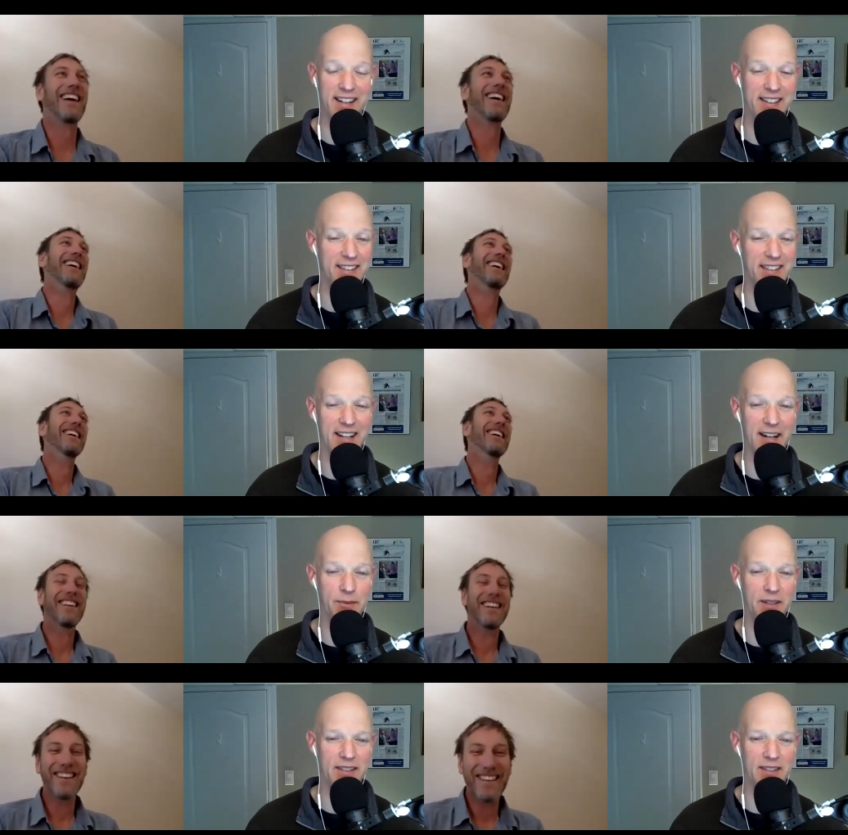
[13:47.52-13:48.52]
Speaker 1: I could see it
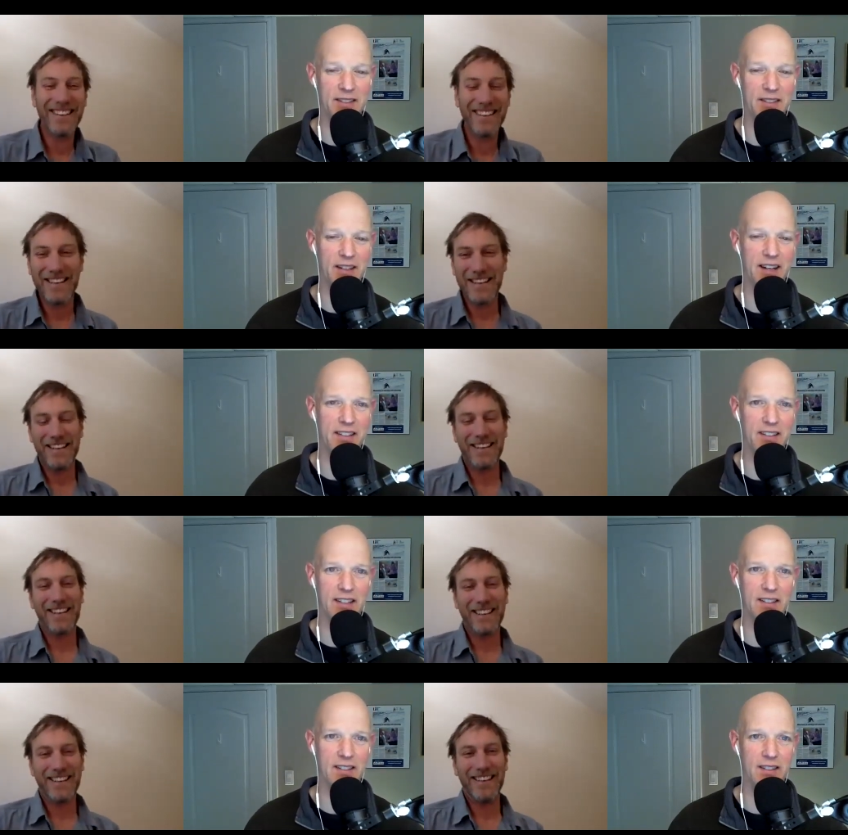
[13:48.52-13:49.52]
happening. You know, the eyesight
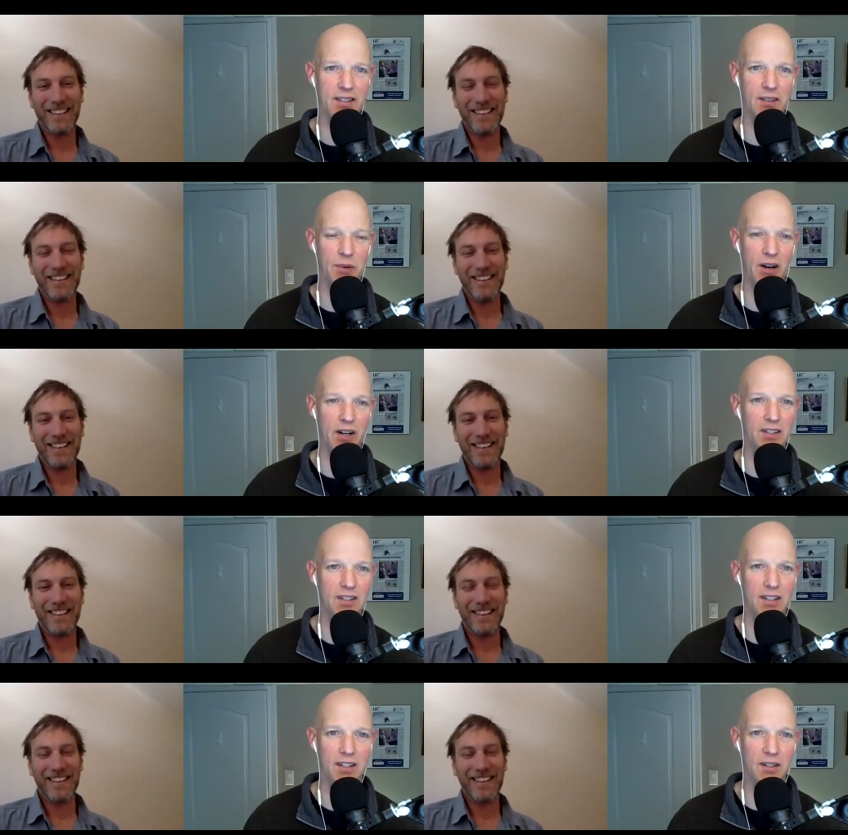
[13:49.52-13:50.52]
is it's hard to
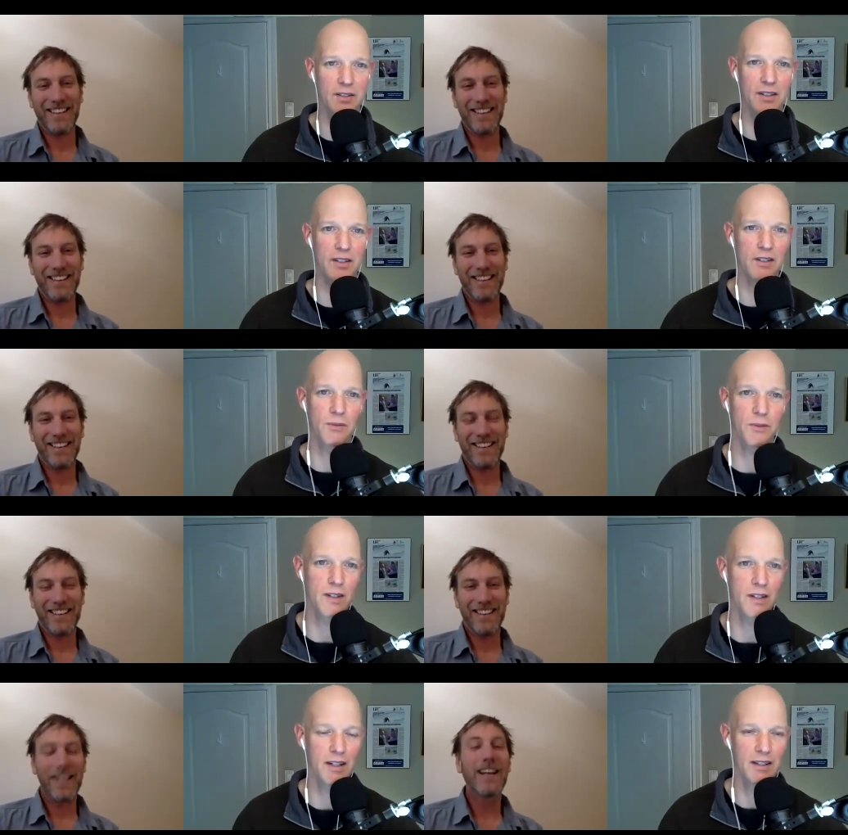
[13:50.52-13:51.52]
see in those areas with
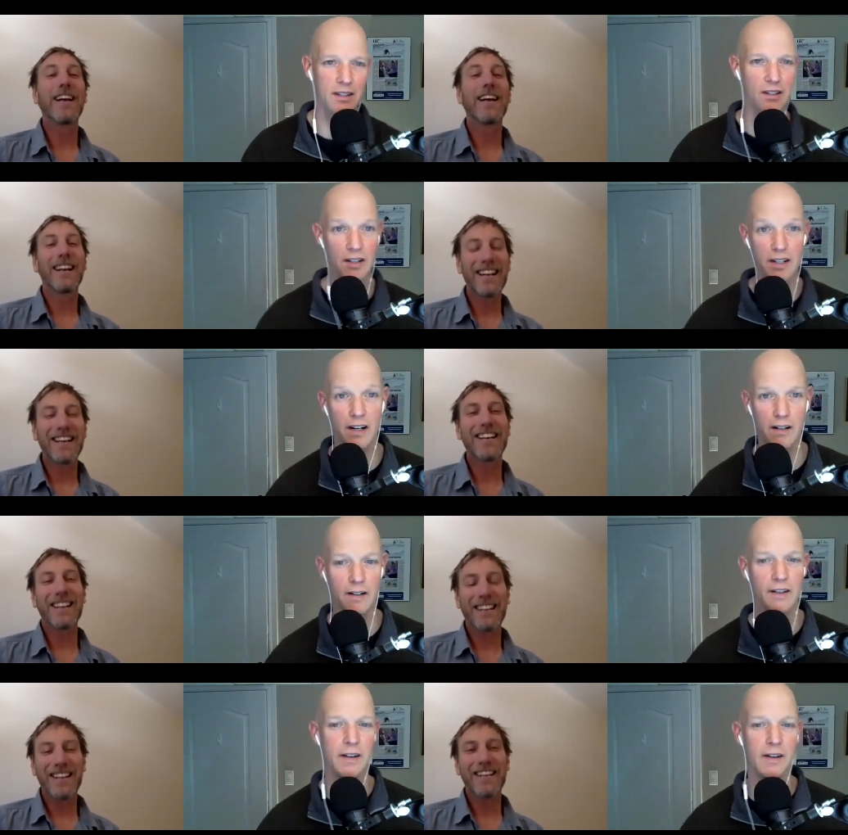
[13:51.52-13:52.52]
the, and it's hard to hear.
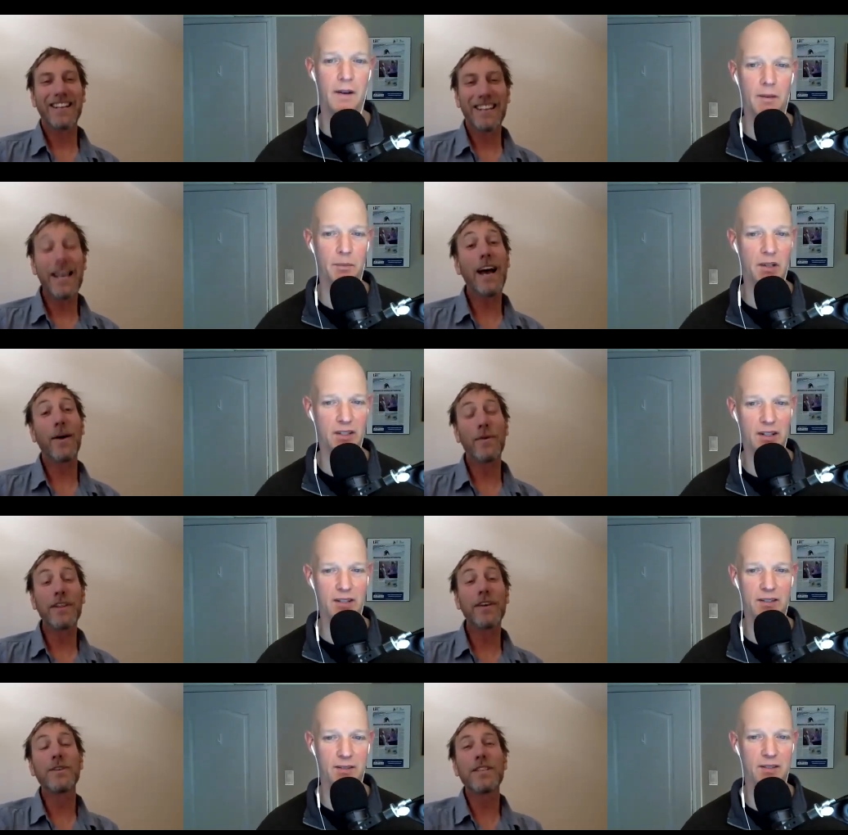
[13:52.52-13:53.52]
Yeah, but, with, uh, the,
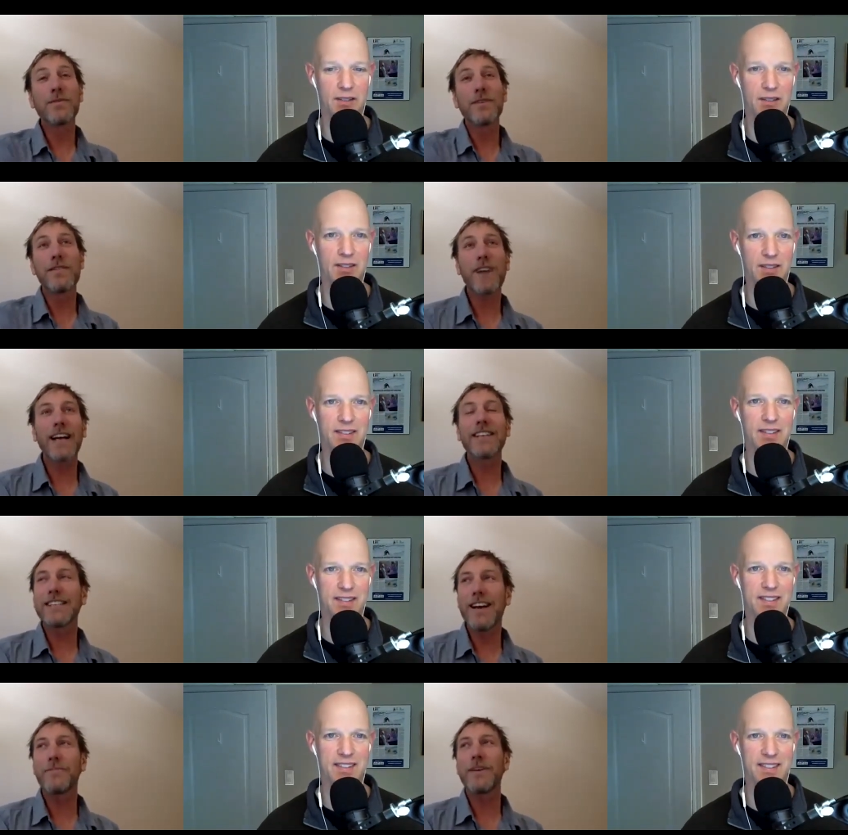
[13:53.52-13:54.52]
Speaker 2: with, the, river, I could see how
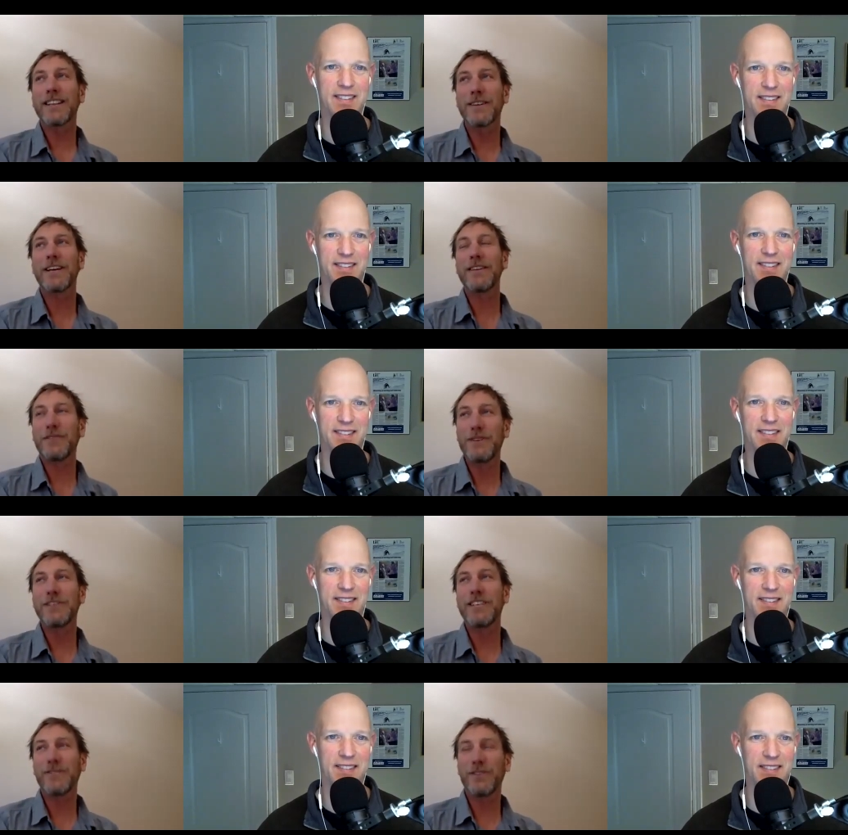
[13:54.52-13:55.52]
it'd be a little bit
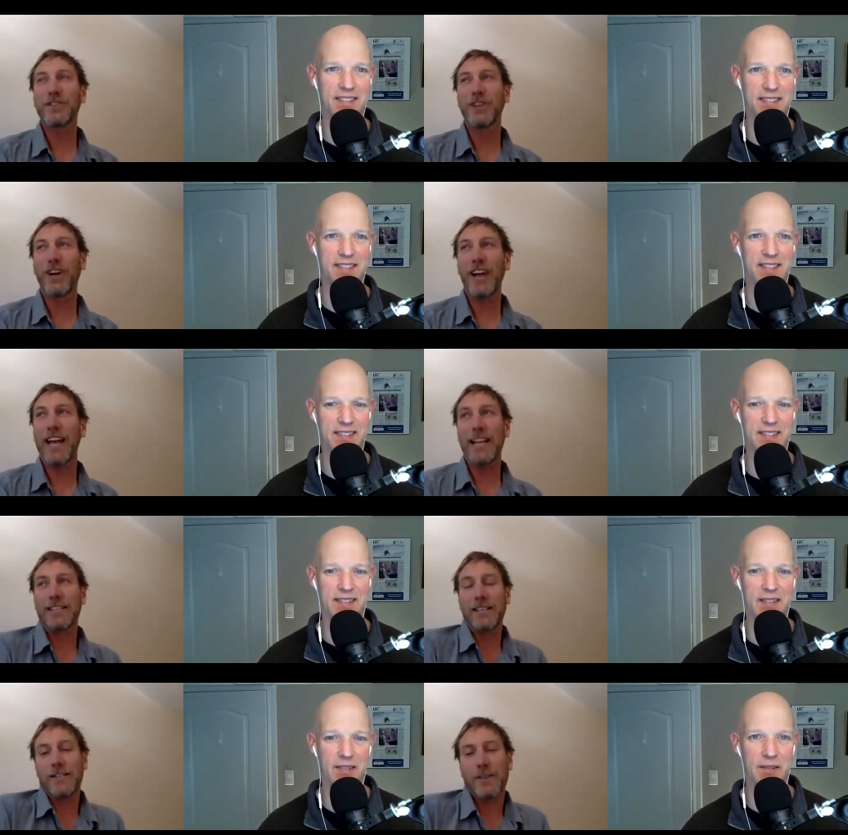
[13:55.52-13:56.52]
confusing for sure. And it's
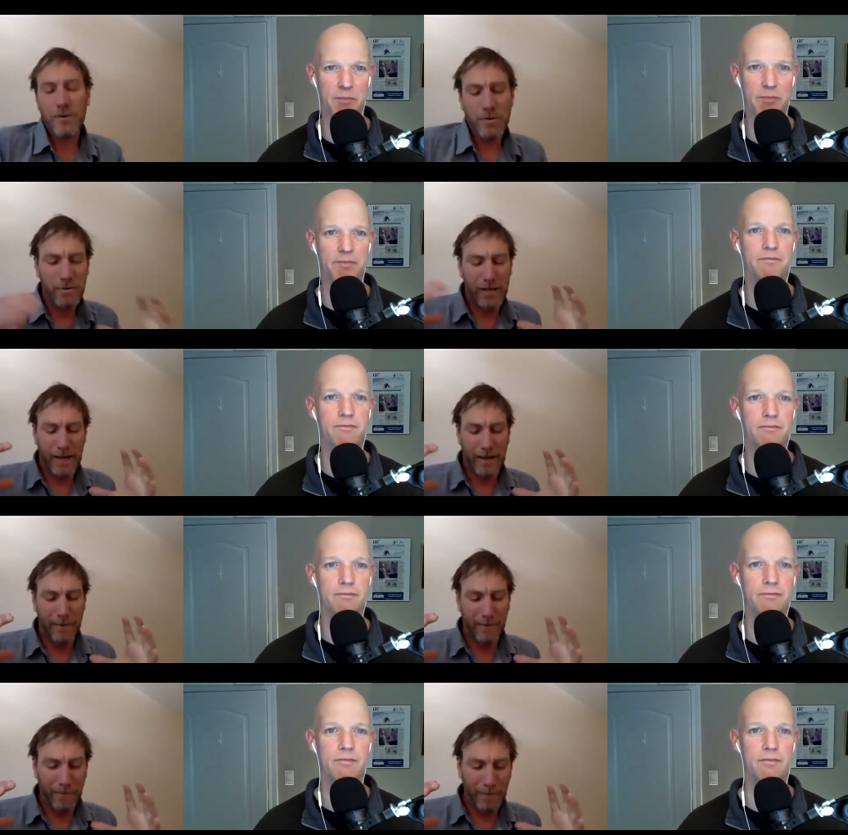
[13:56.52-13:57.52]
just so
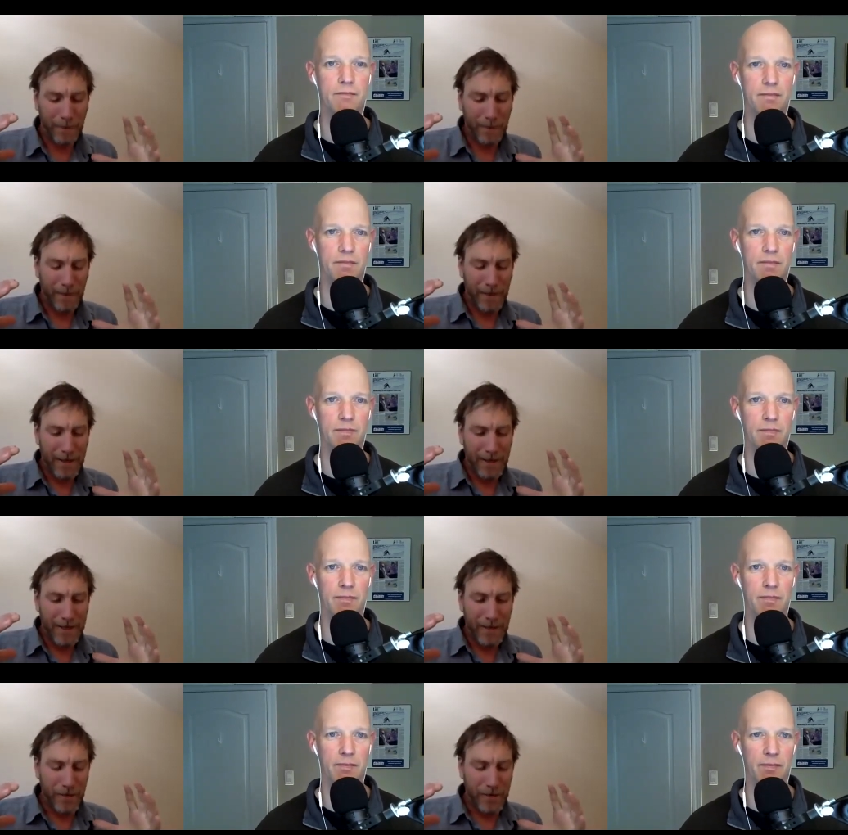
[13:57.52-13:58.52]
um,
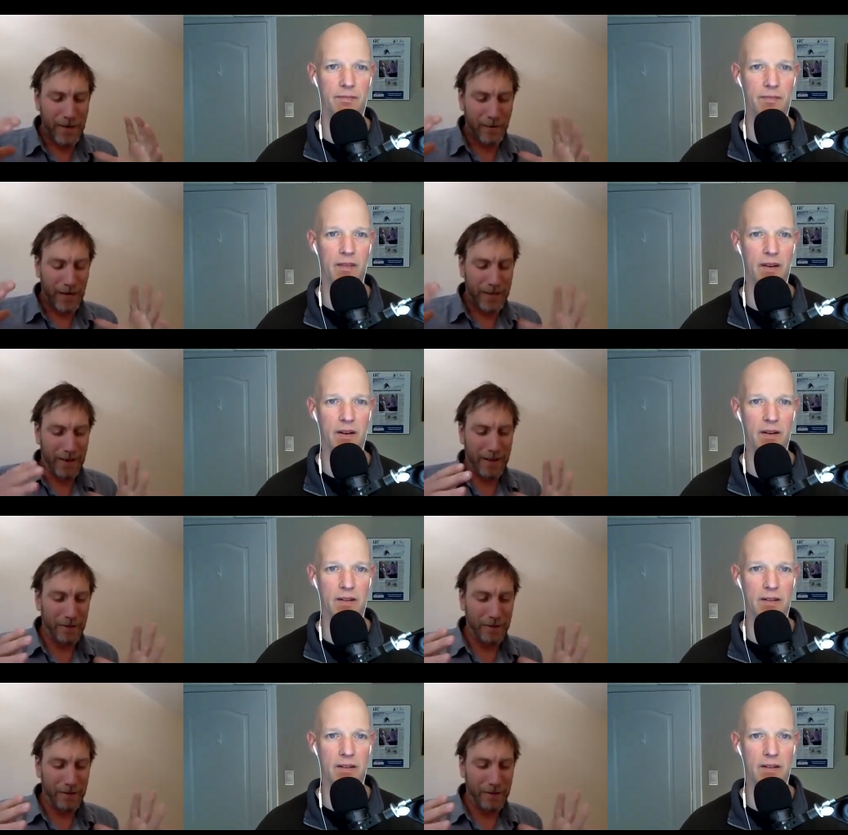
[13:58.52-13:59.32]
when you get right down in those